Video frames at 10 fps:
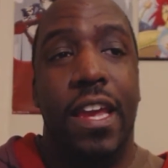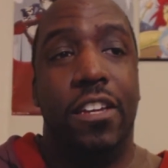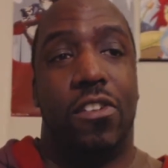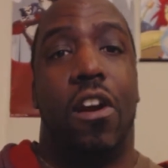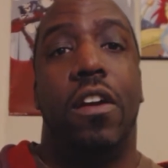
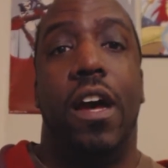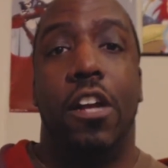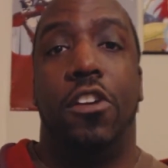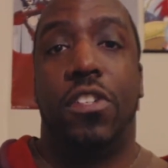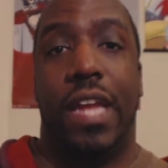He's starting to
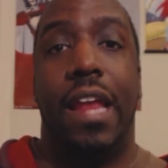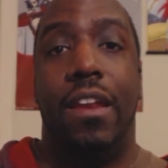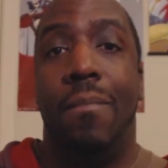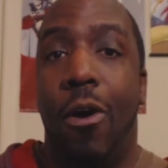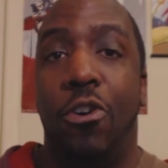understand
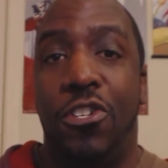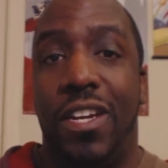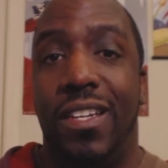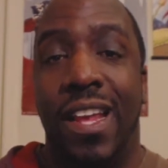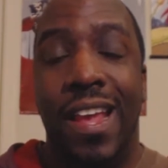
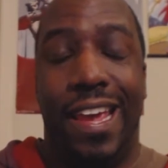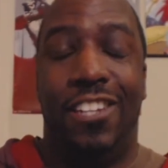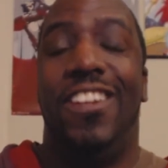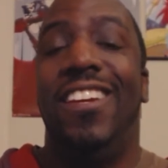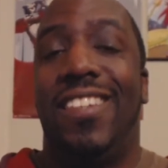emotions, and
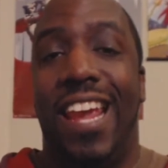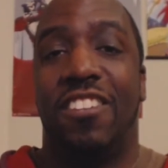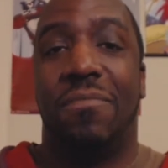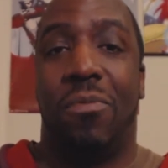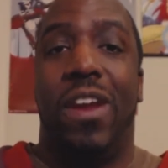Chise
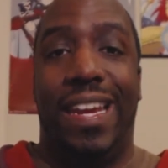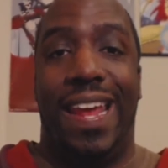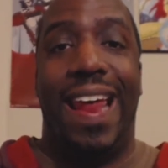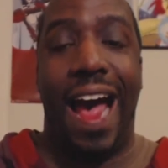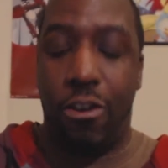is bringing
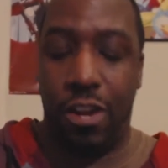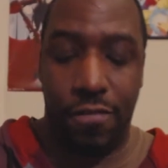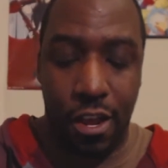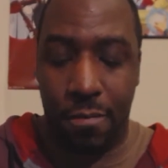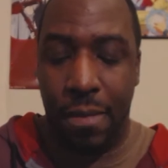that out
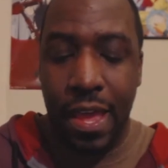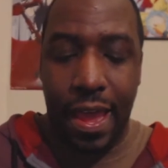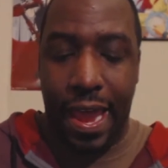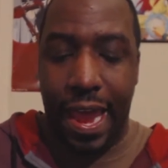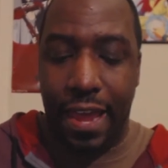of him,
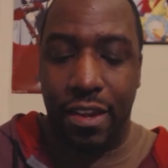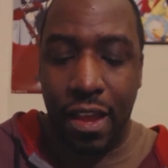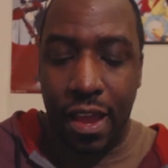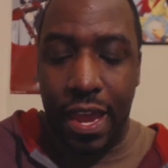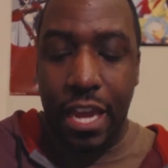and
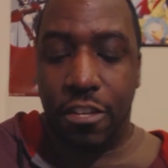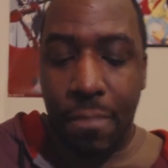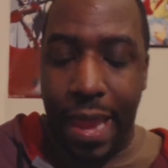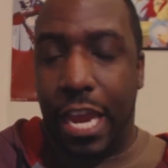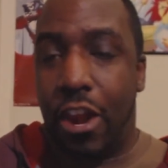he's
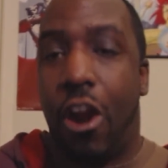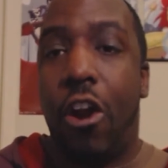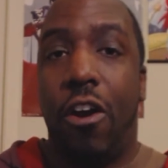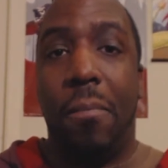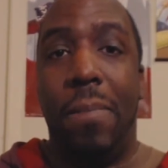making
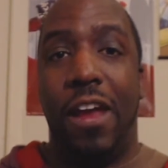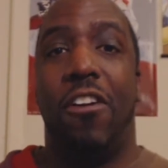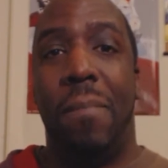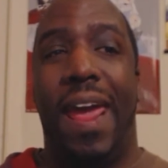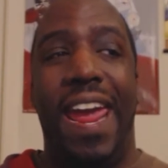her a
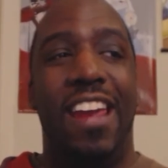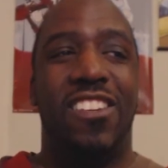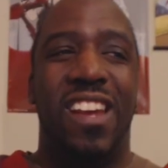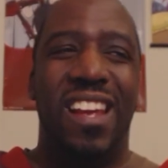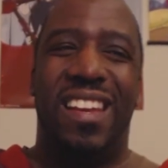better mage.